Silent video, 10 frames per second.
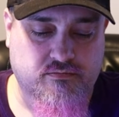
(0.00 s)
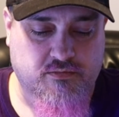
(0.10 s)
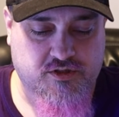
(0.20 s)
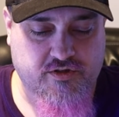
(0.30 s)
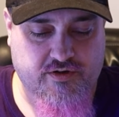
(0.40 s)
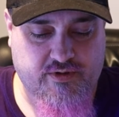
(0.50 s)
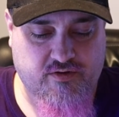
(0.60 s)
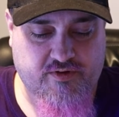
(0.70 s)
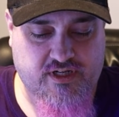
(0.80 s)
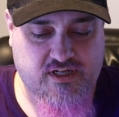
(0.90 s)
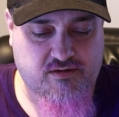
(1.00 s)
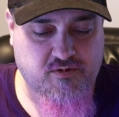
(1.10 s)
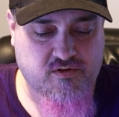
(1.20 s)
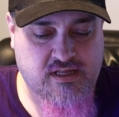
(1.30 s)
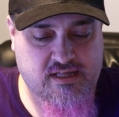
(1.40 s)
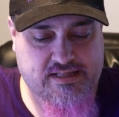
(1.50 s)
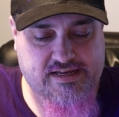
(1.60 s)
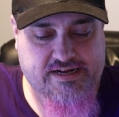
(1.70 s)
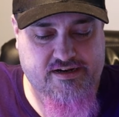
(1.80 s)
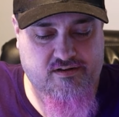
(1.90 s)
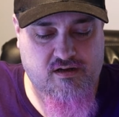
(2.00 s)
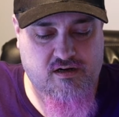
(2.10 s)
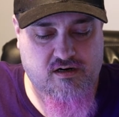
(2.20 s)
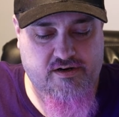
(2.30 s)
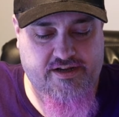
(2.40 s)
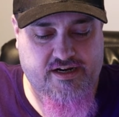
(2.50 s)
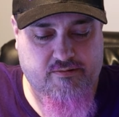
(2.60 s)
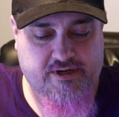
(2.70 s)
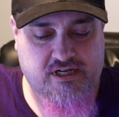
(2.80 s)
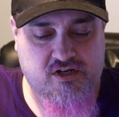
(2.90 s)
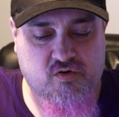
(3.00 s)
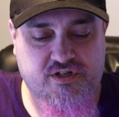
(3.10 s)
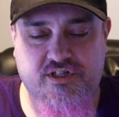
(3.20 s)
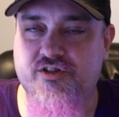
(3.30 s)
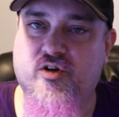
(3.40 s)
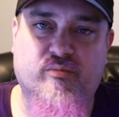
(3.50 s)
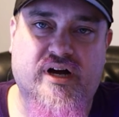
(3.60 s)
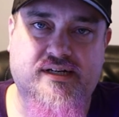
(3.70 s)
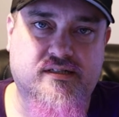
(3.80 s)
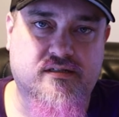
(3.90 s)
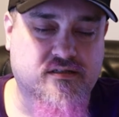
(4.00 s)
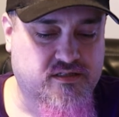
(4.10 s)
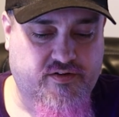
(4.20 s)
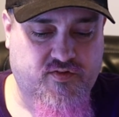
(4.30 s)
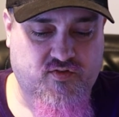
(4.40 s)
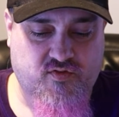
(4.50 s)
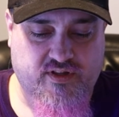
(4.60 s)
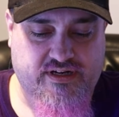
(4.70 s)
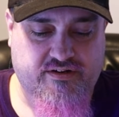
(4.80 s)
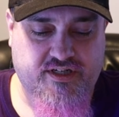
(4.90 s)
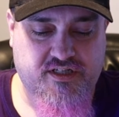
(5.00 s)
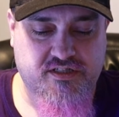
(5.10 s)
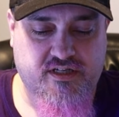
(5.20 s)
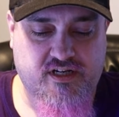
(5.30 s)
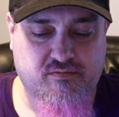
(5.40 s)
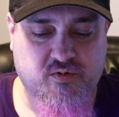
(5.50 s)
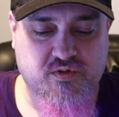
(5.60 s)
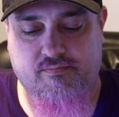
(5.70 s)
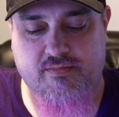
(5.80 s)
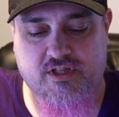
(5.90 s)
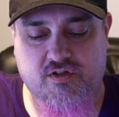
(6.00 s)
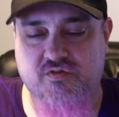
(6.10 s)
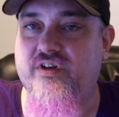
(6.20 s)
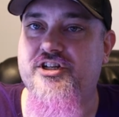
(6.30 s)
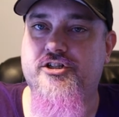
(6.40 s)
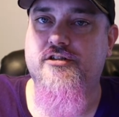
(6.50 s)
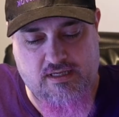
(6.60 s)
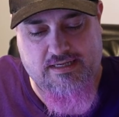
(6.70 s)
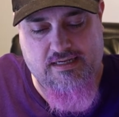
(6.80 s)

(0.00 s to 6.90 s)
So, I mean, if we enable that or that, we get no additional boxes and stuff to fill out. It just enables those features.